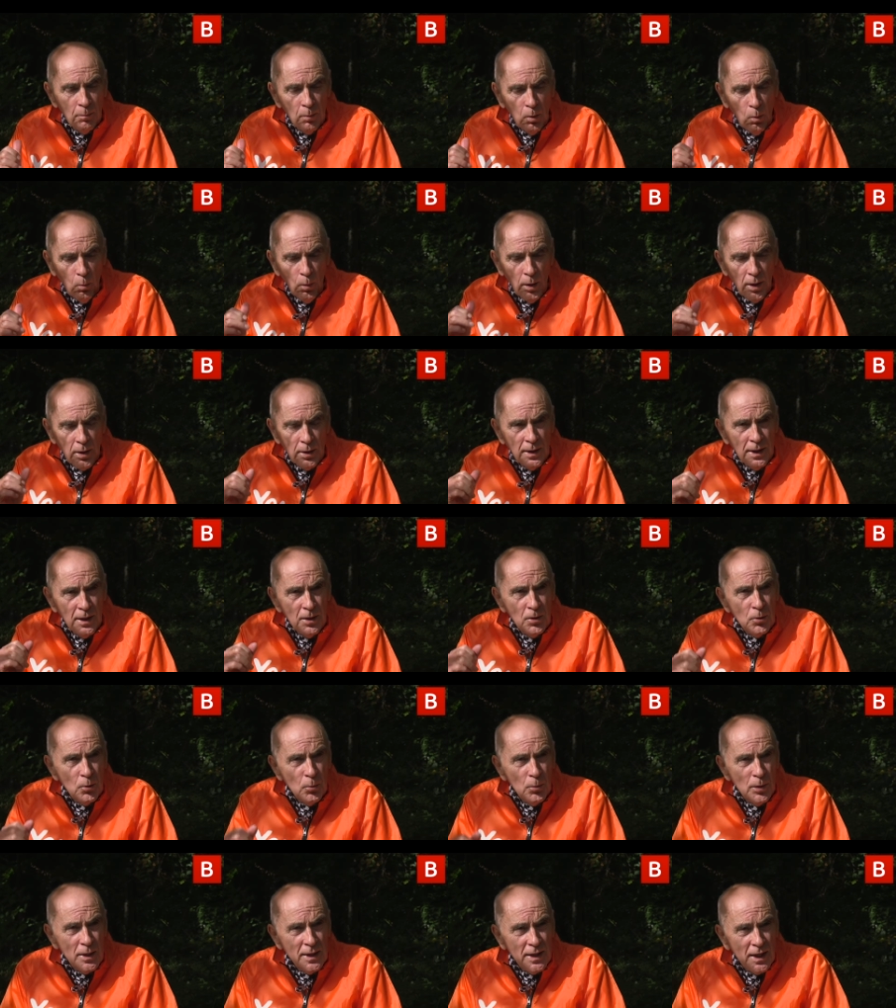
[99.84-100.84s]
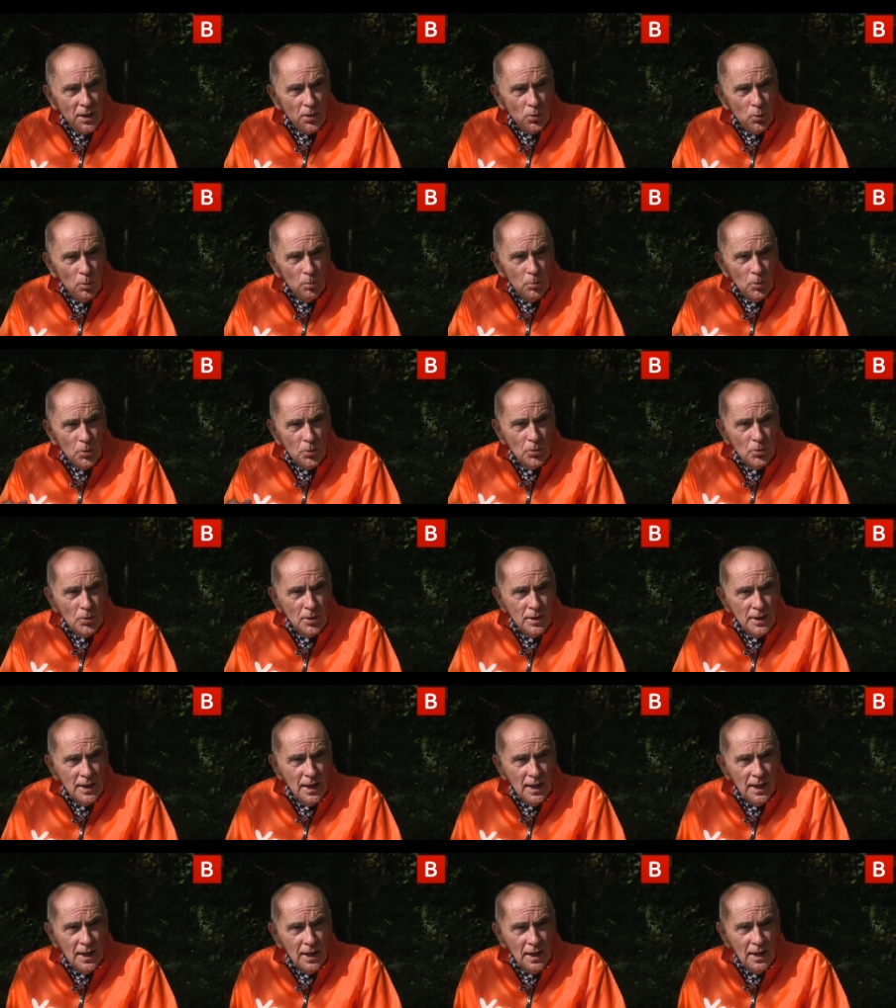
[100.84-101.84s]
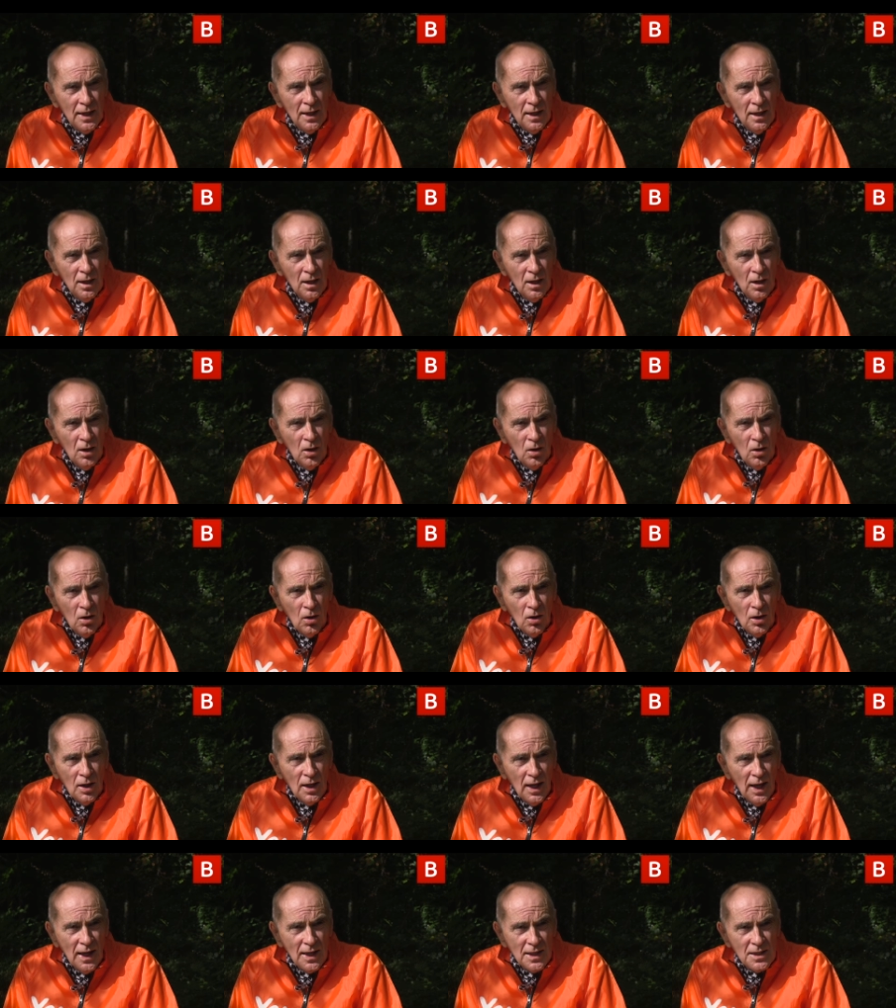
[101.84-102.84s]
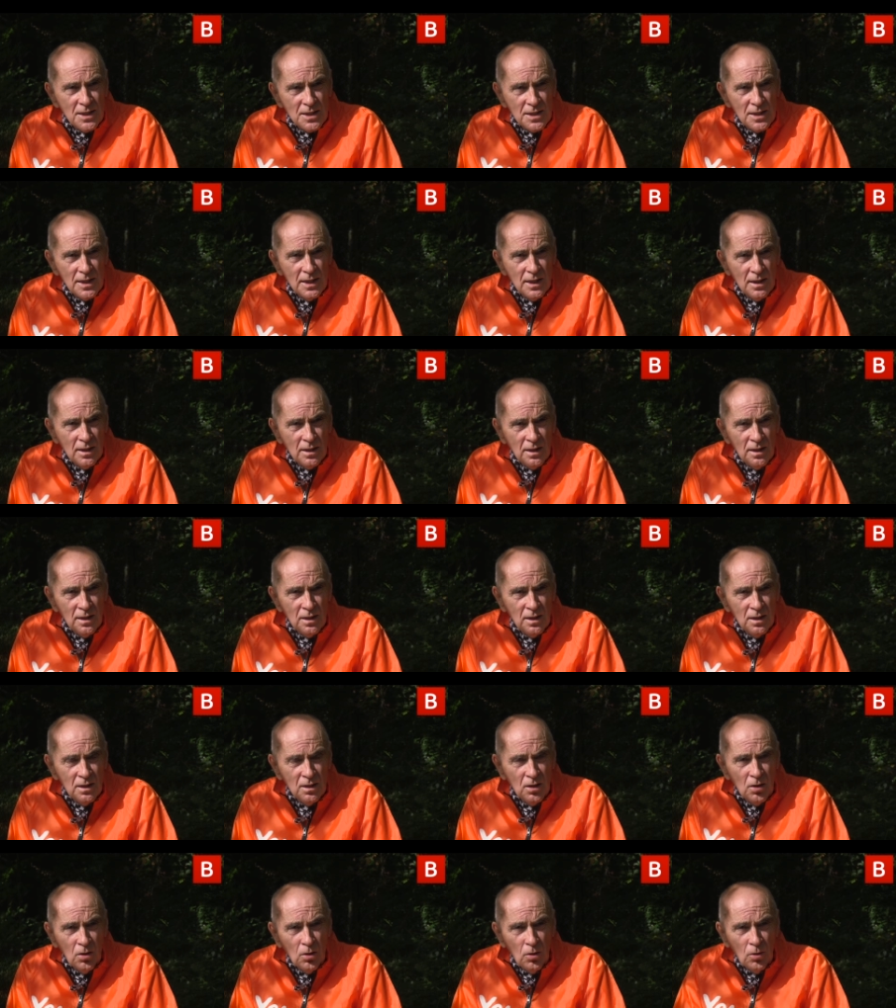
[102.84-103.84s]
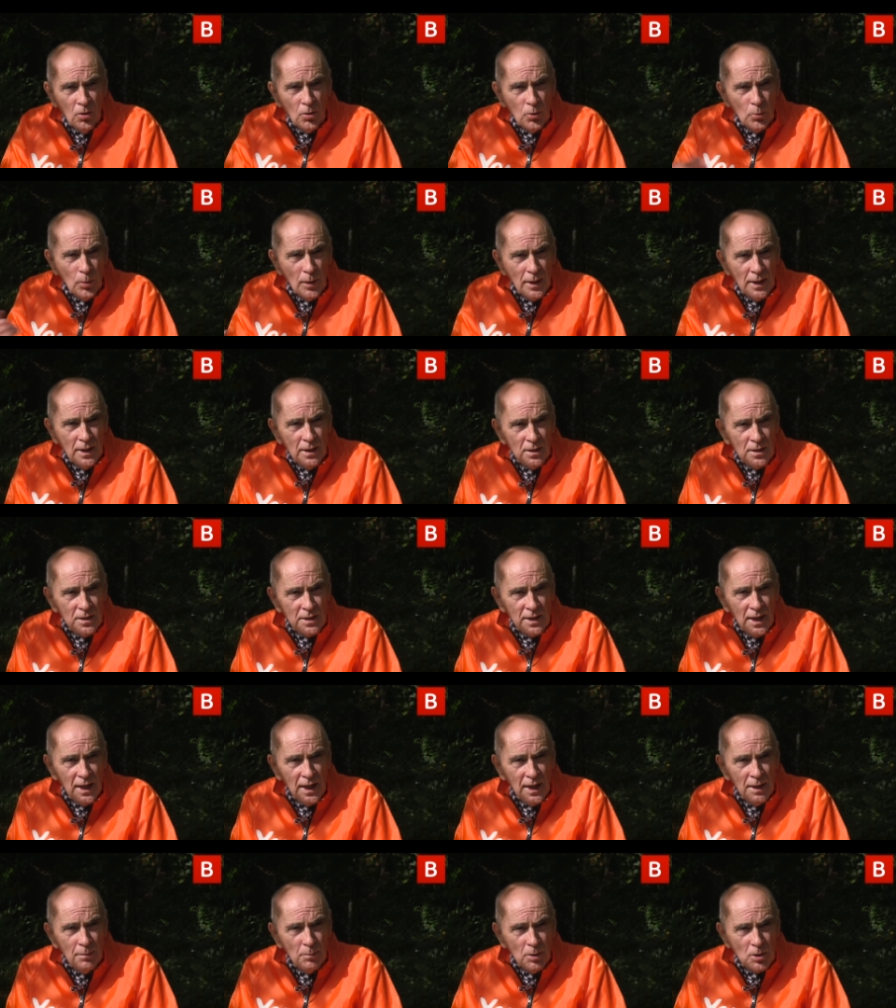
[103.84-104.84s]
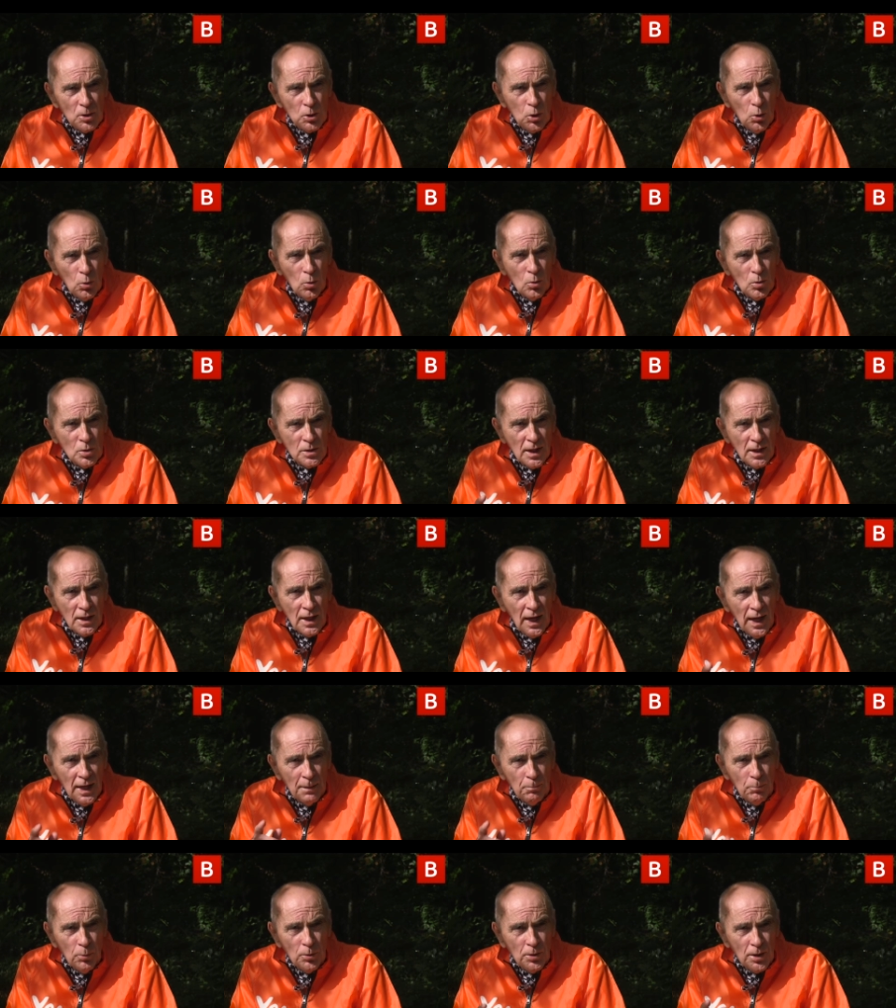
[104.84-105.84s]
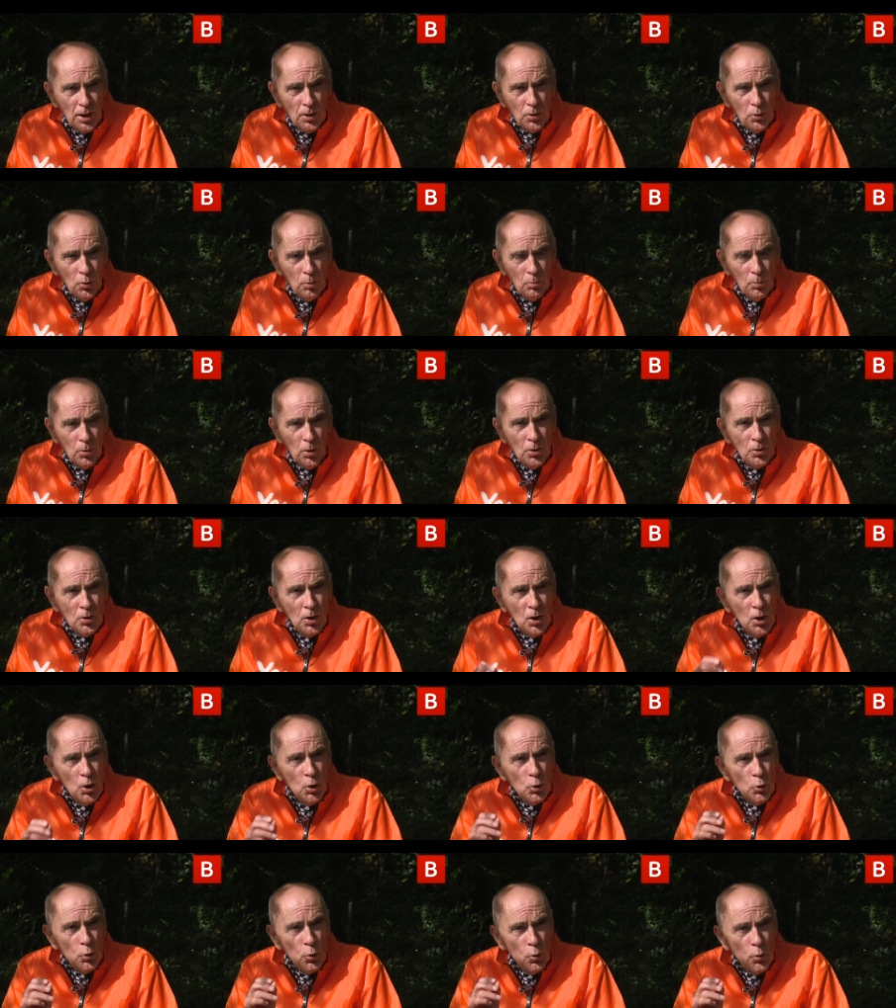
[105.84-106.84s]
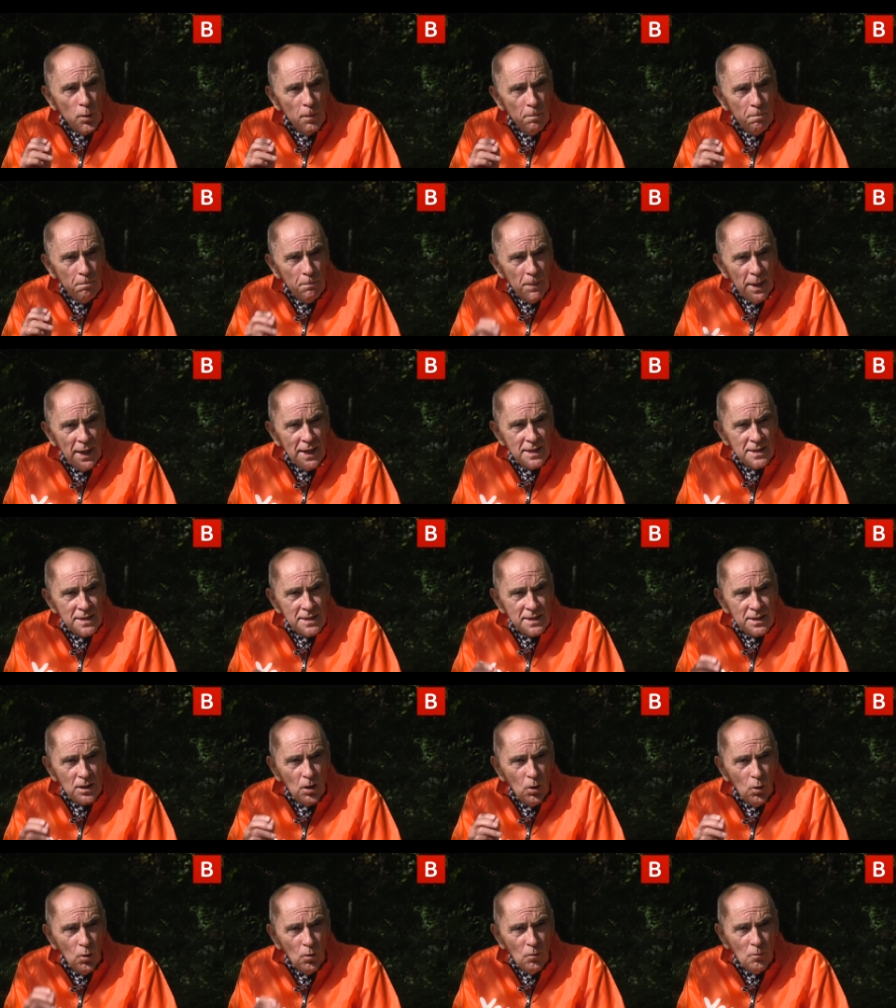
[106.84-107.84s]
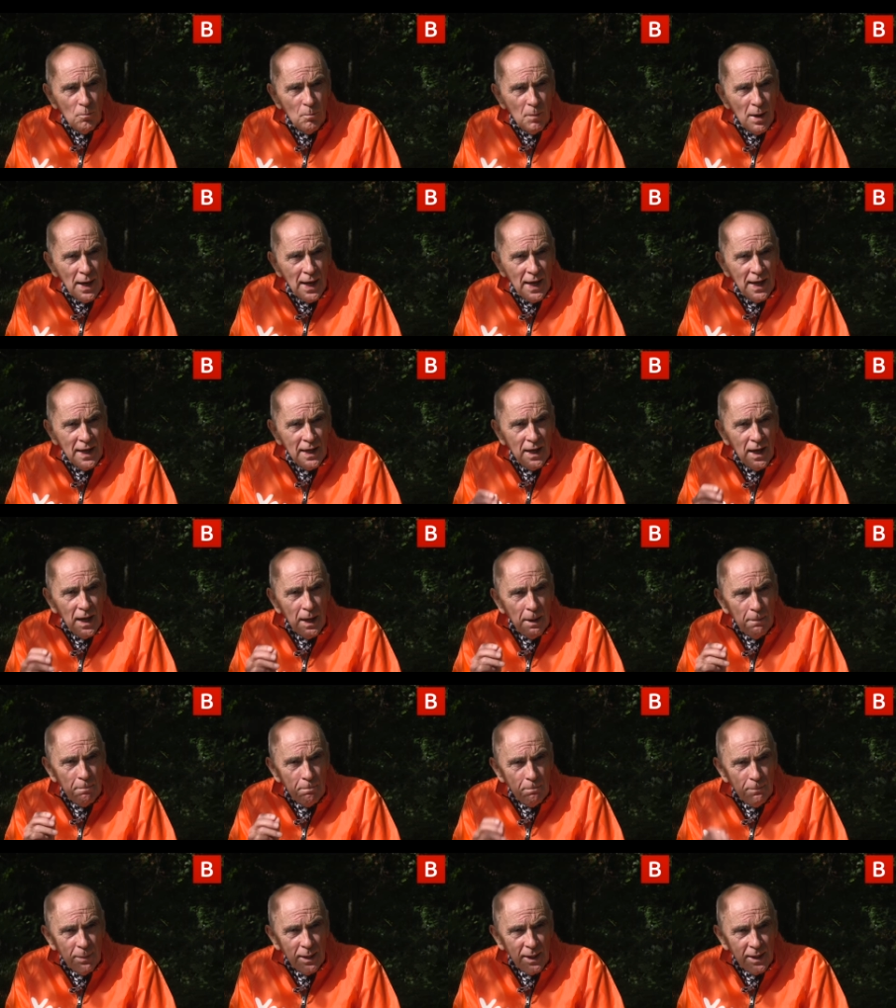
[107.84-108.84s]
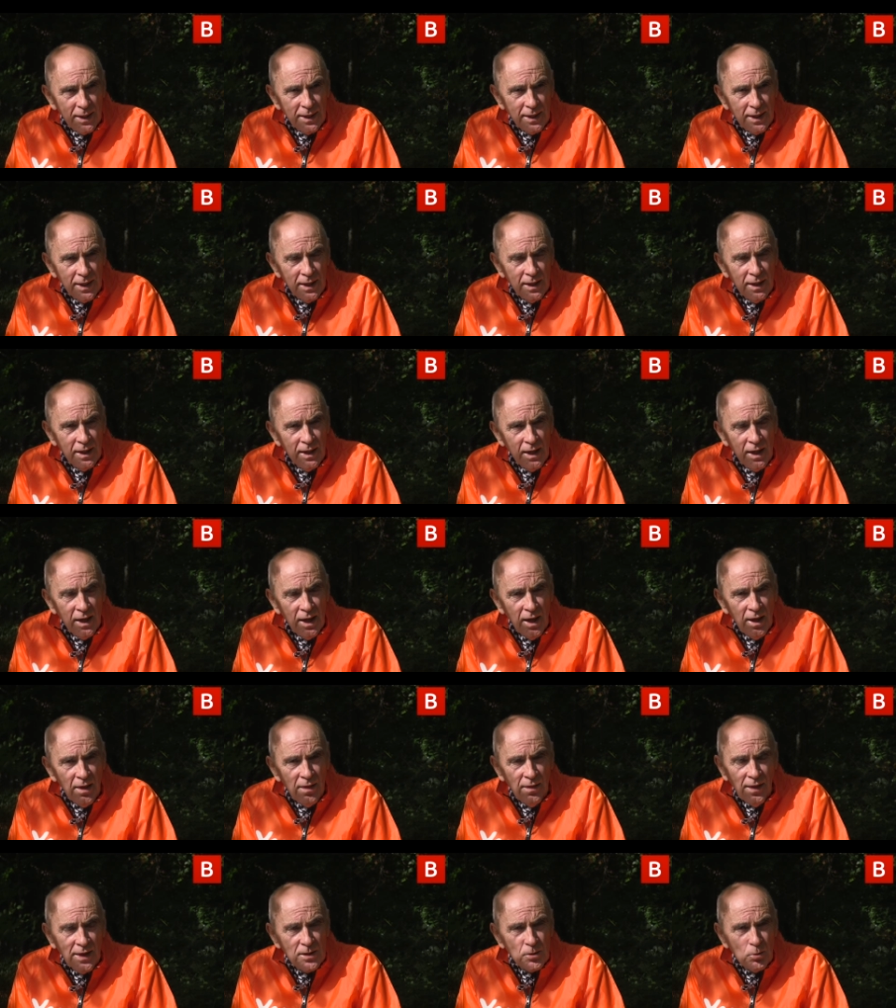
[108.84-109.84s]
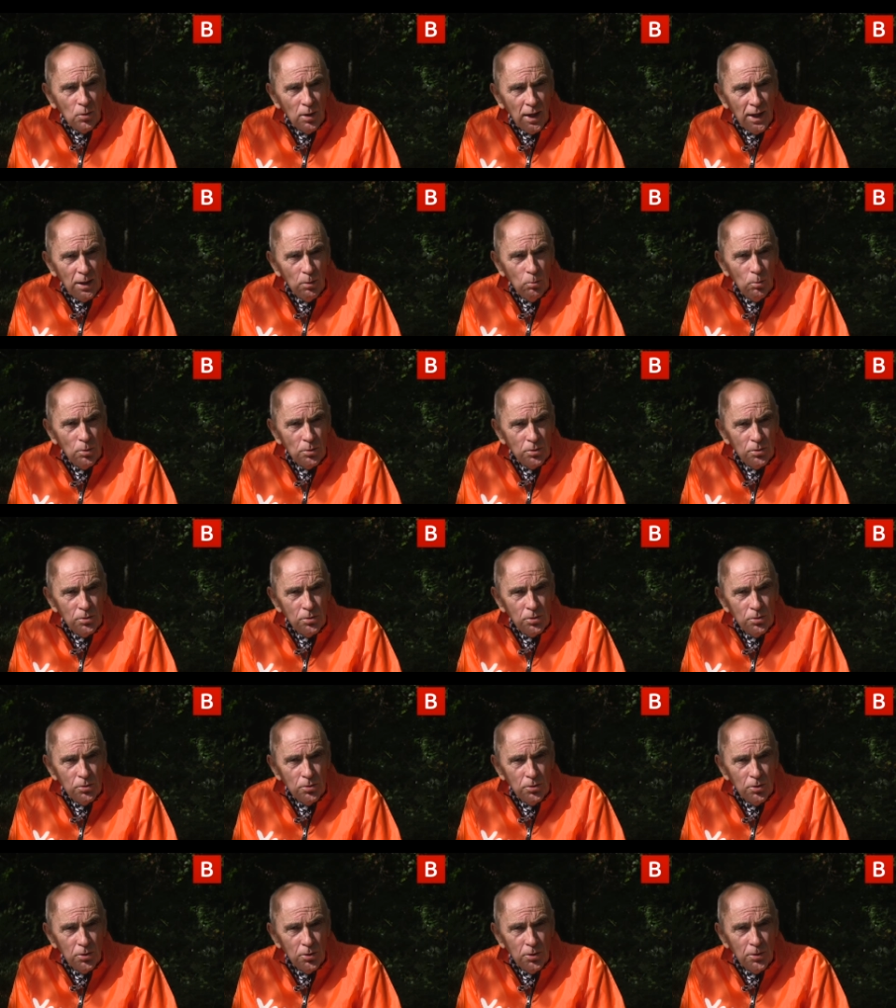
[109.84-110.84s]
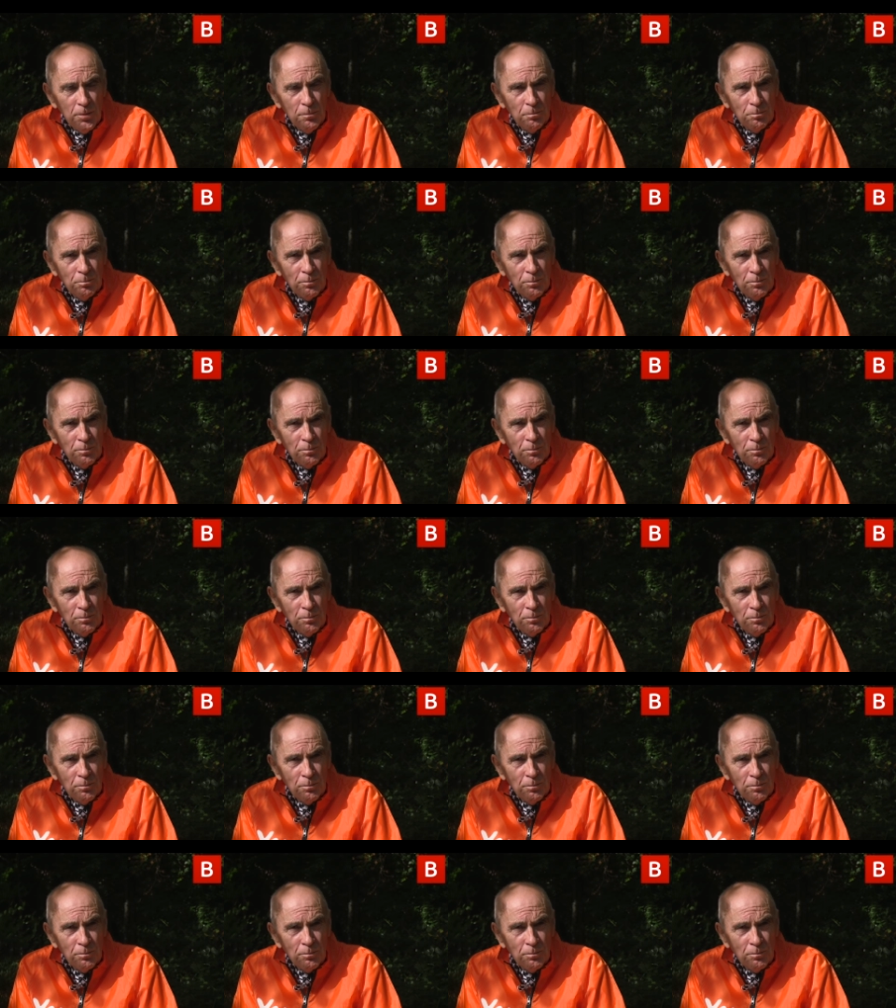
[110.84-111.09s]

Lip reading: Whether I needed to read that number today, last year, or in 20 years' time, as long as I put that number out to the best of my ability, that's all I wanted to do.